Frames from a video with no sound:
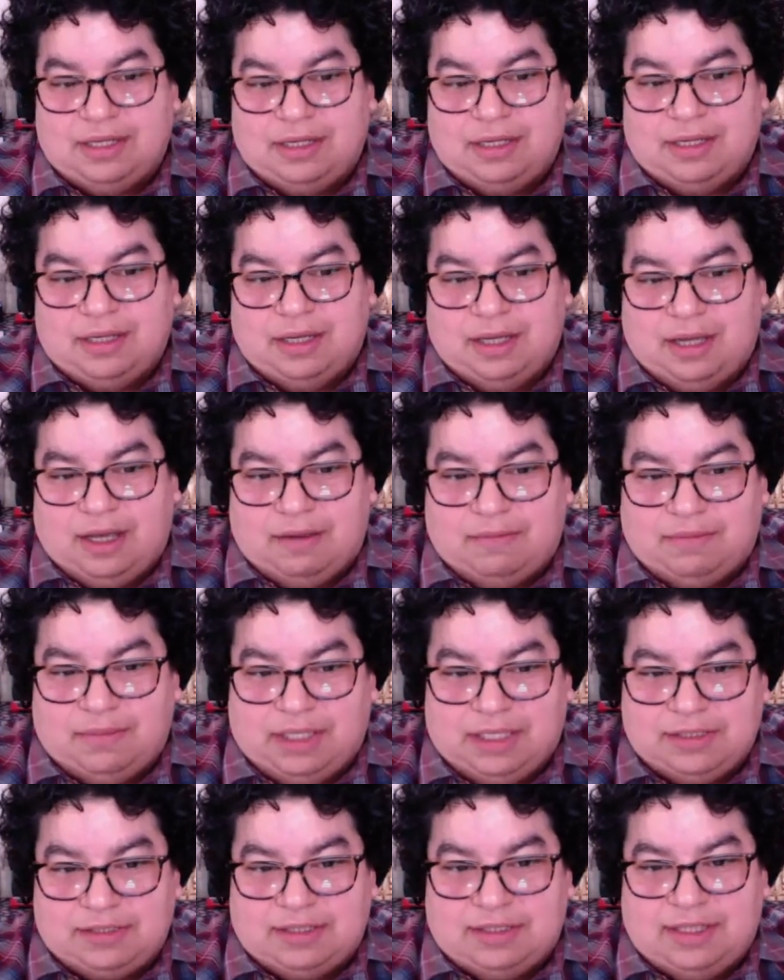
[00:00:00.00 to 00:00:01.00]

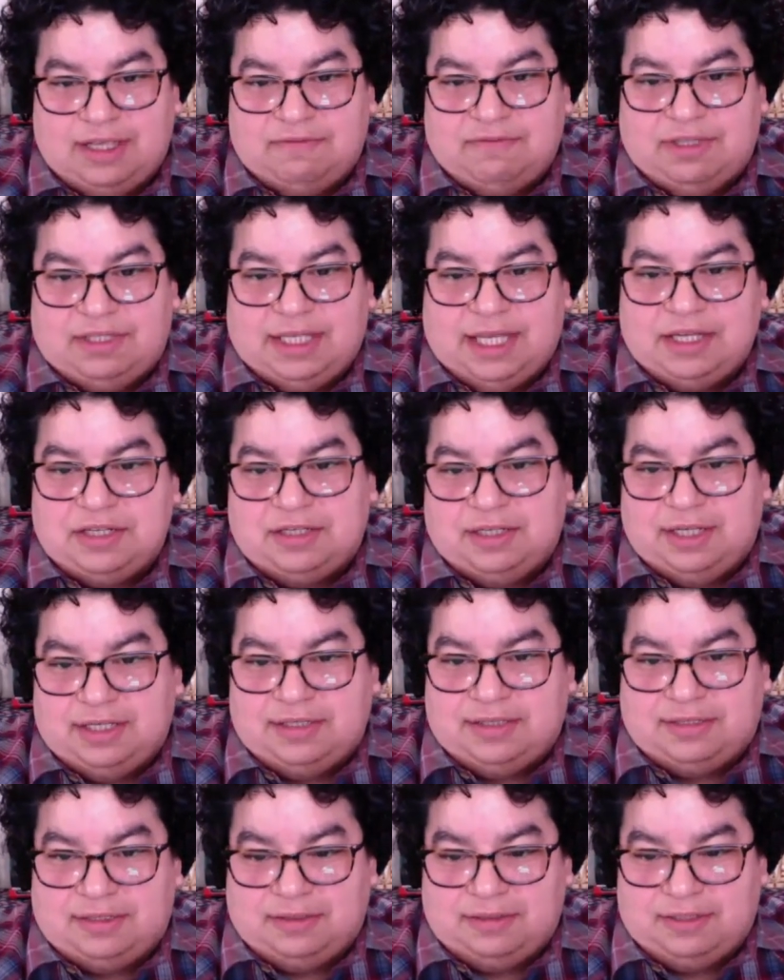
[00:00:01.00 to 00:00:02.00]
And so the invitation is
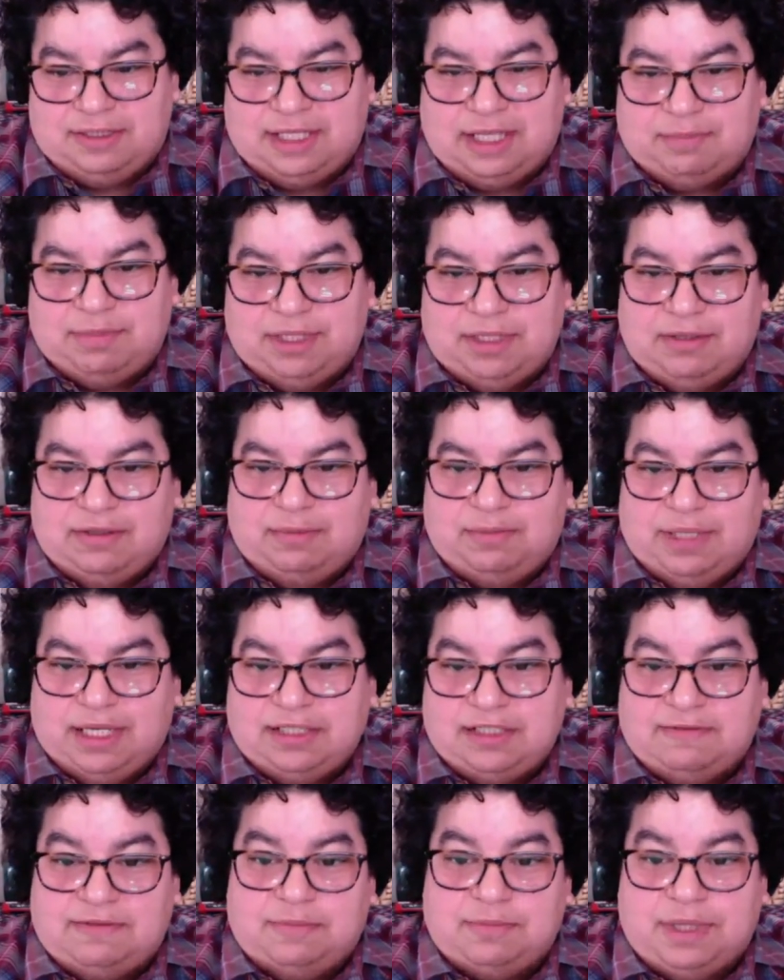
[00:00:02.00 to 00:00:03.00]
to step into a place
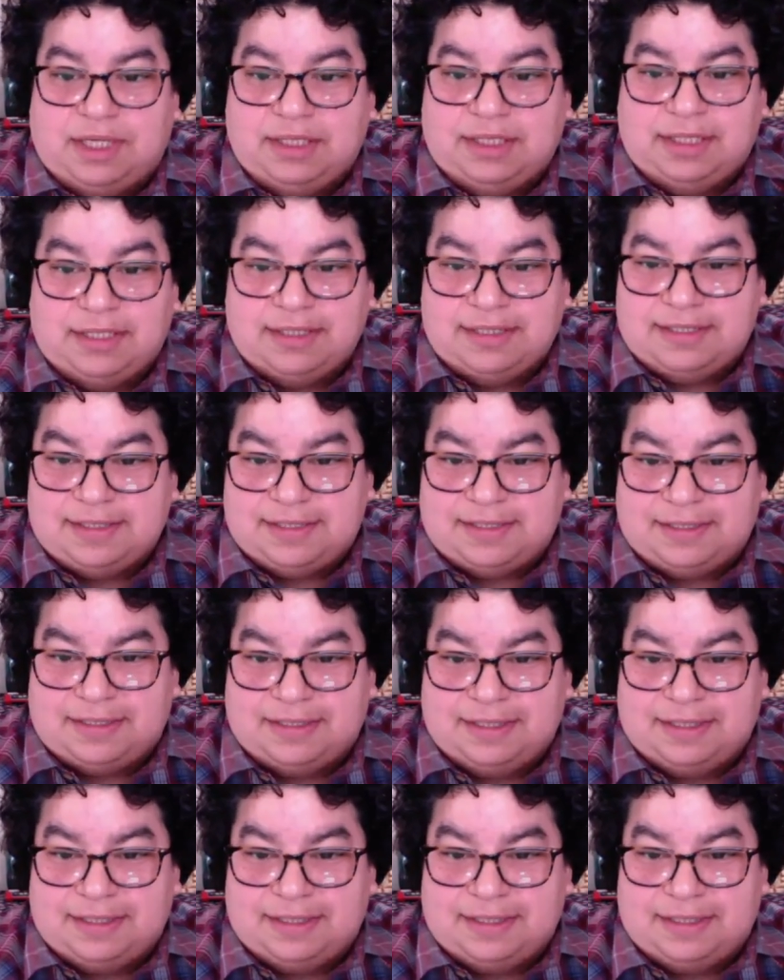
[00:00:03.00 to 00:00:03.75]
of abundance.